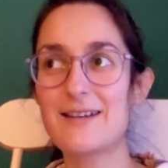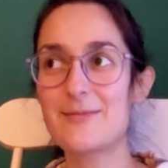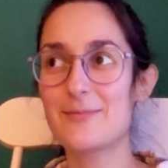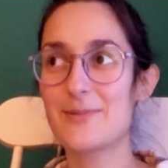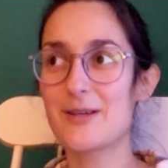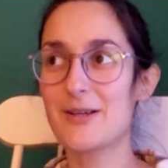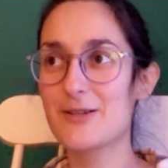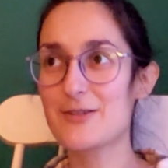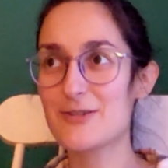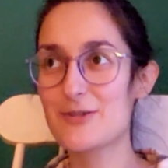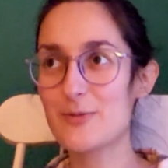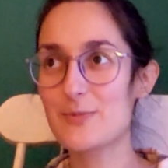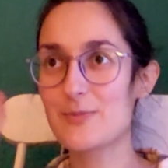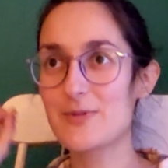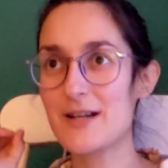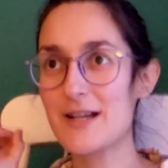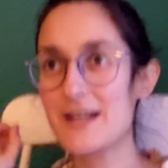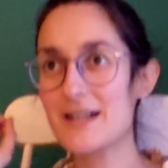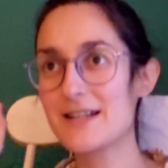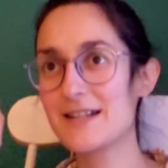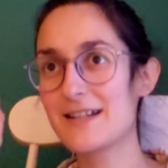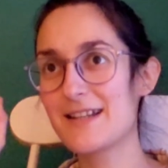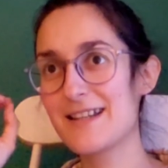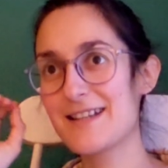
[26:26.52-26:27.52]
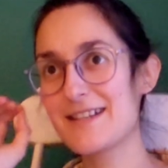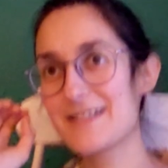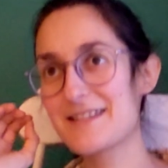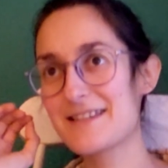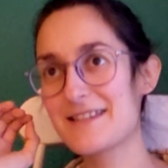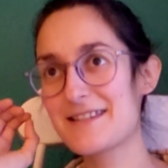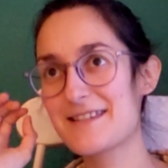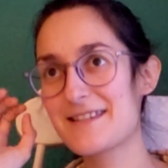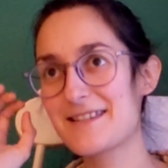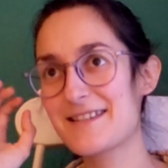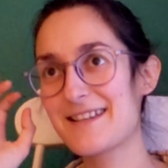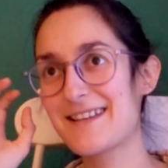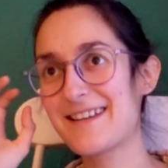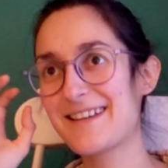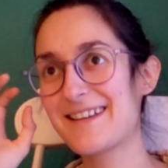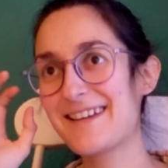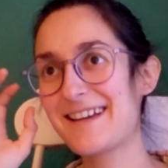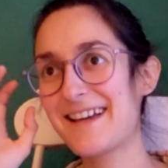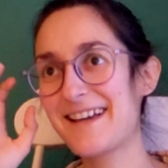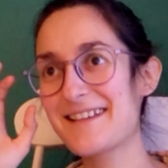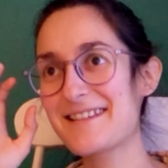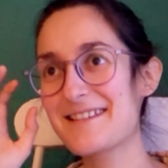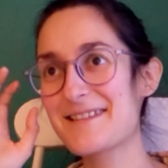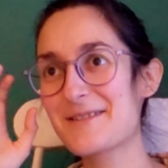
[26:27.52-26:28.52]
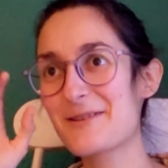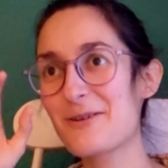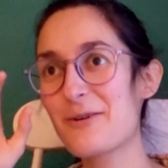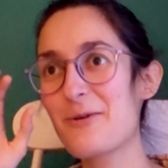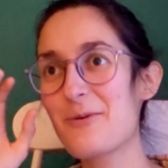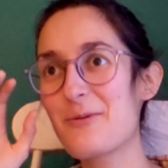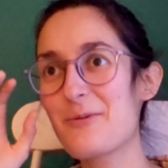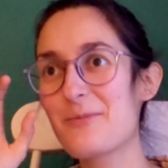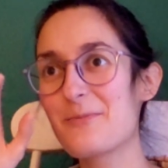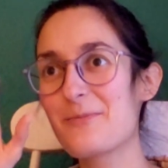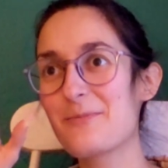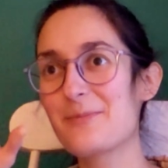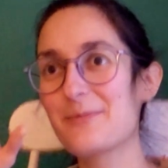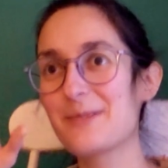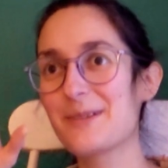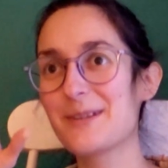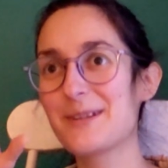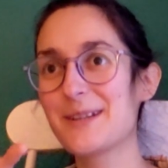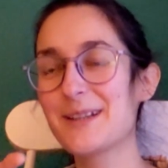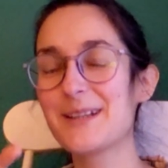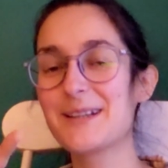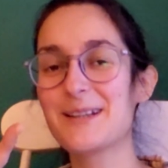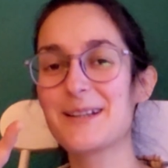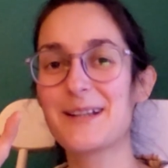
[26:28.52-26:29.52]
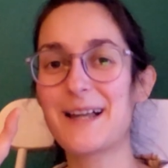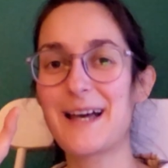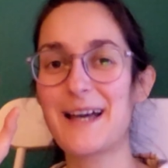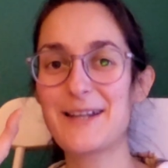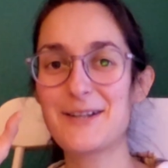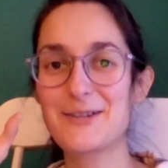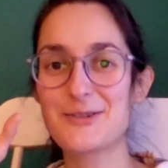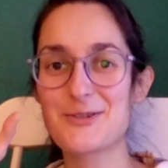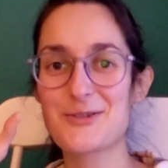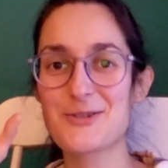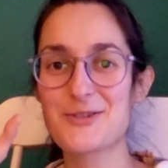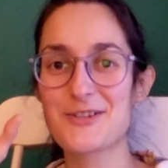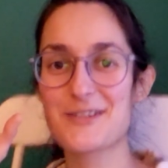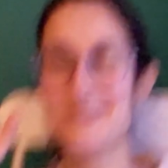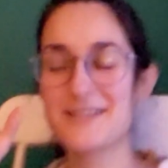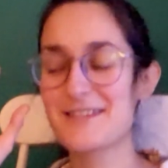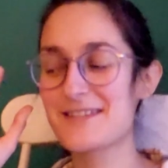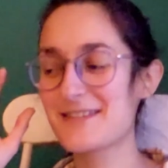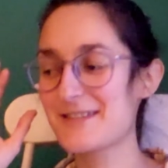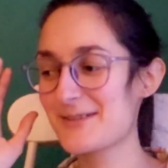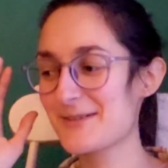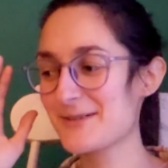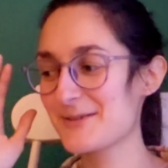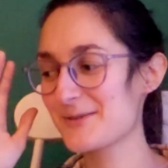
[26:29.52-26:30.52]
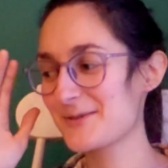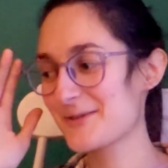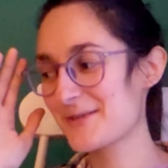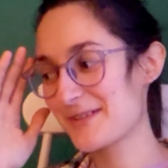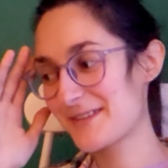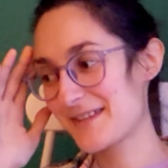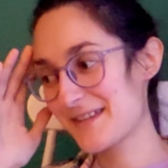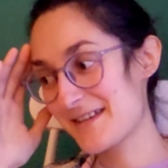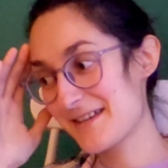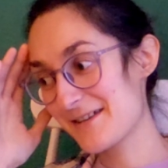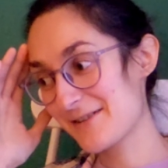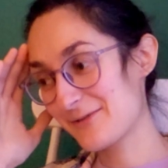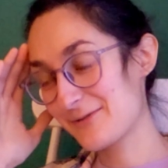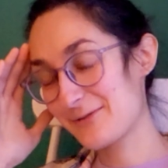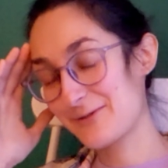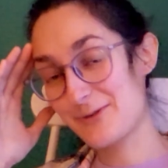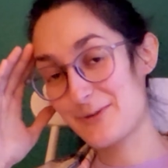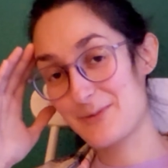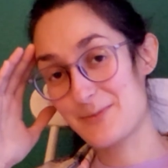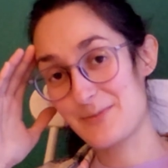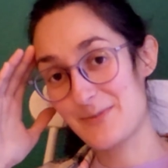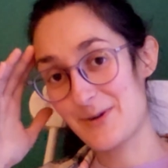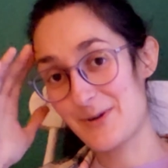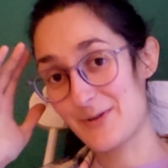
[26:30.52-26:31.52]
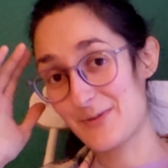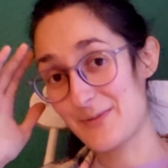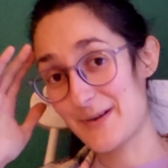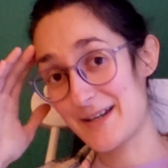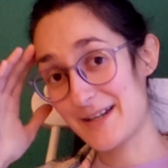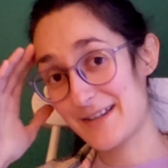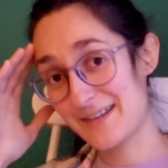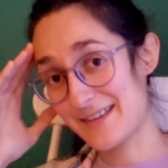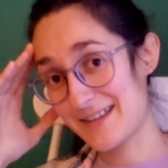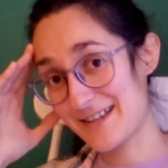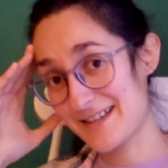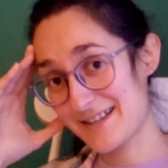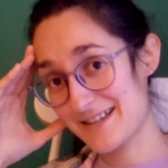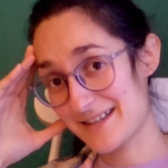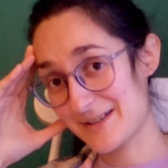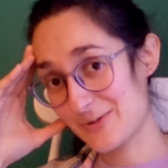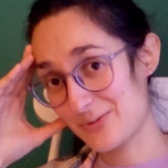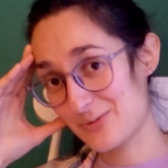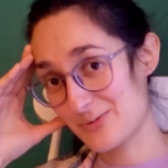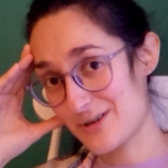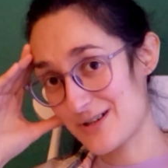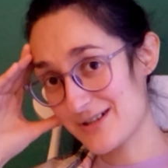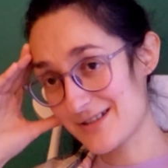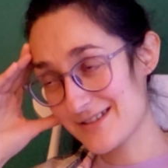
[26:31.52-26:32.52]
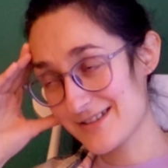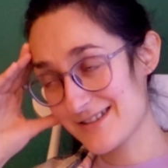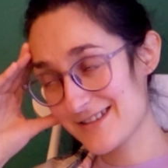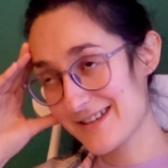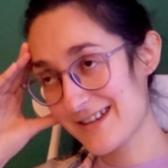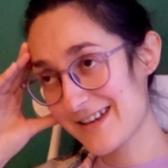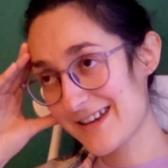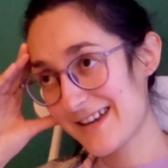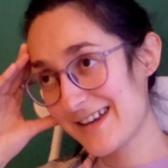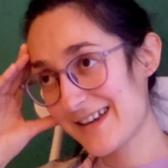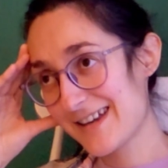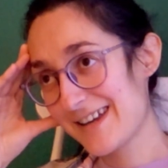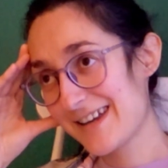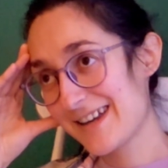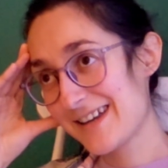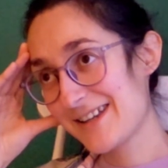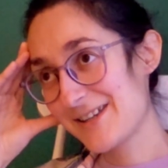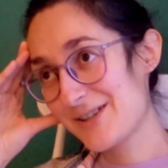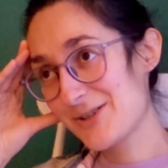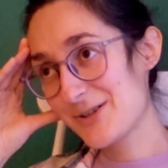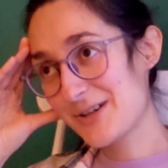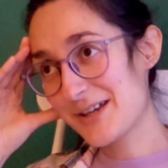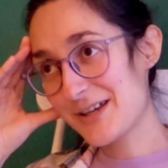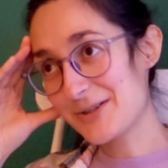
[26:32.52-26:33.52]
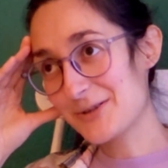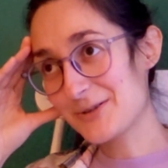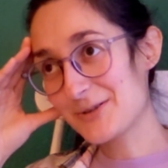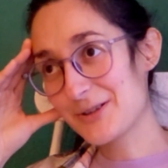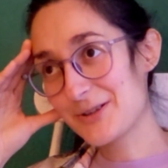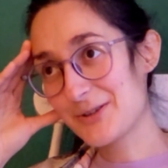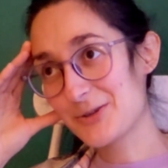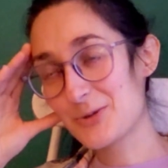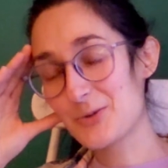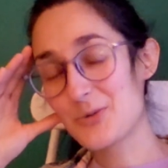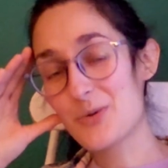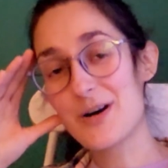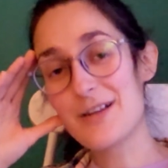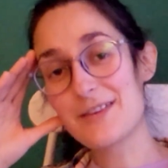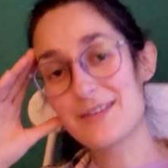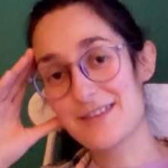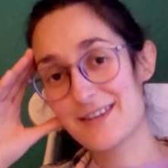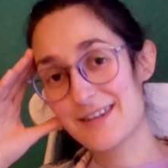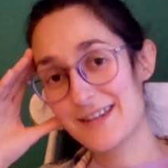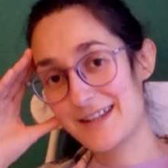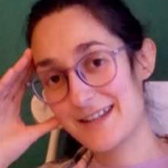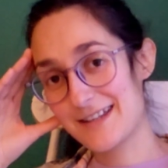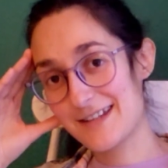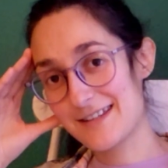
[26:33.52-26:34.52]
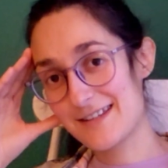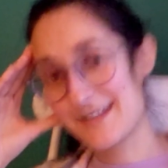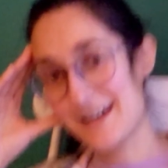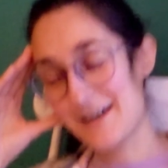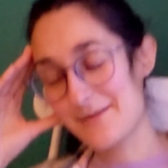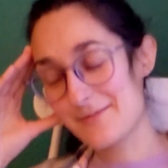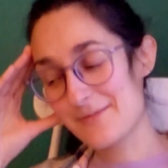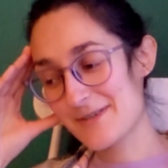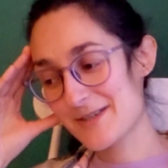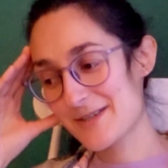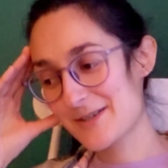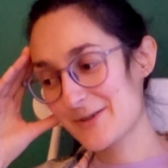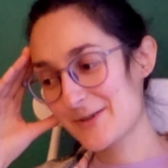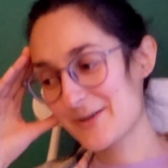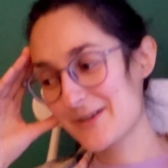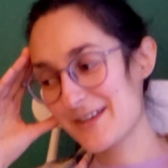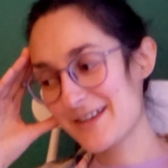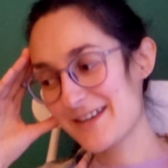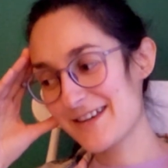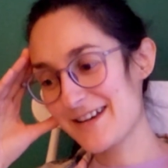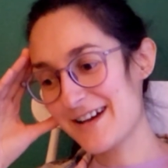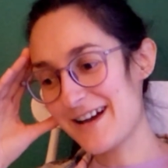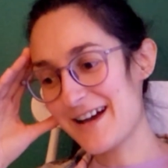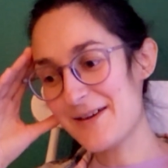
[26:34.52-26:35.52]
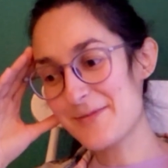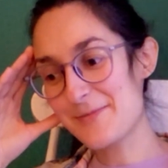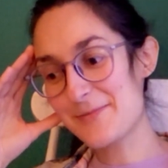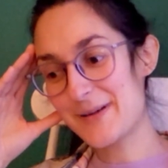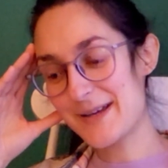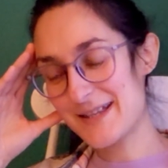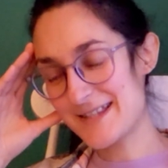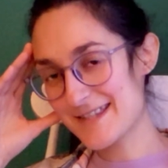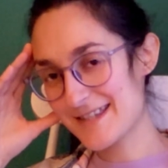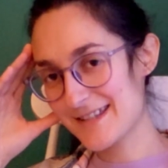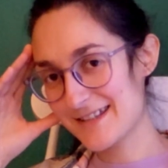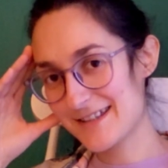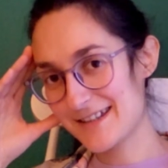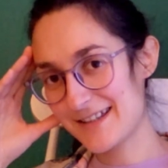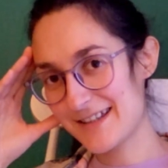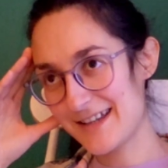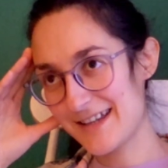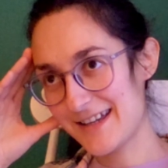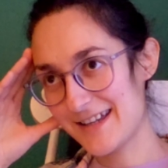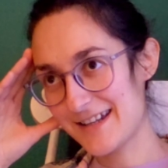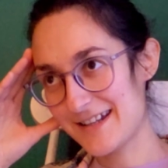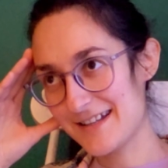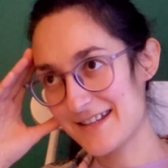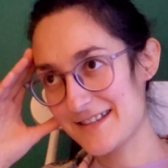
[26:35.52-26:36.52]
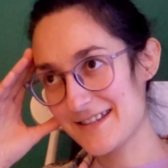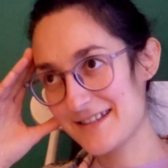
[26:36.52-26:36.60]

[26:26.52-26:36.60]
because your brain has so little energy to think of many things at once, you can only do one thing at a time. So I panted, and